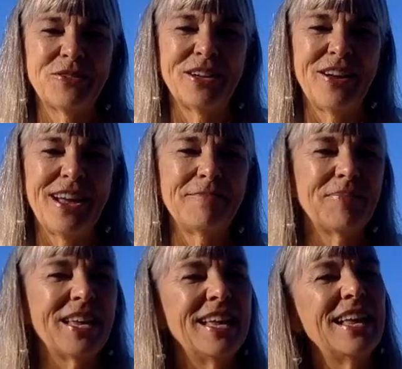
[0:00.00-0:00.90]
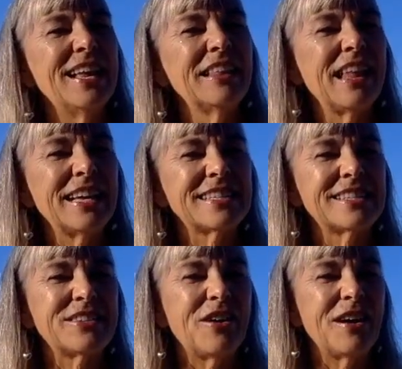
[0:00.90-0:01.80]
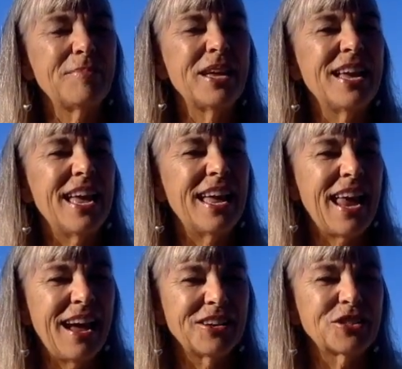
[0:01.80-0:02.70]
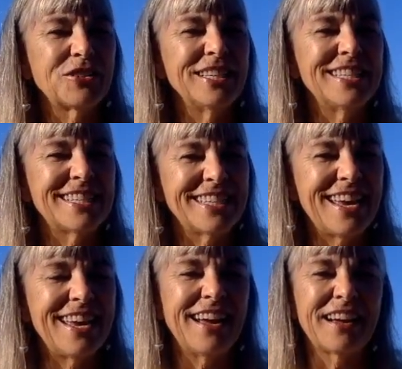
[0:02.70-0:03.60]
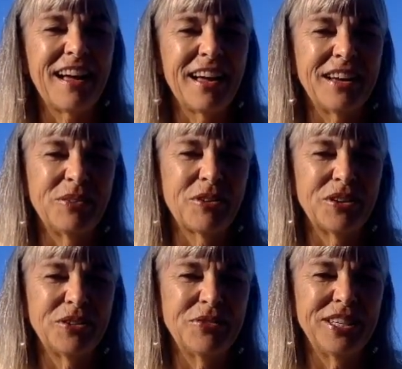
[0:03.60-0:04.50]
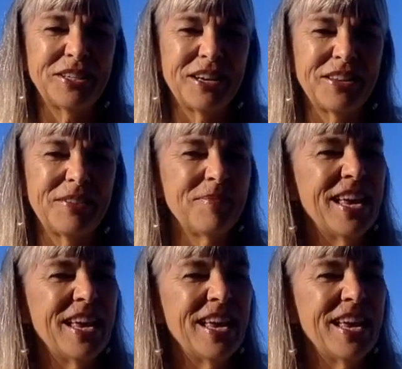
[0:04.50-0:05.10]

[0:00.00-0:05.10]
going on? Let's stop and actually say a kind word to each other.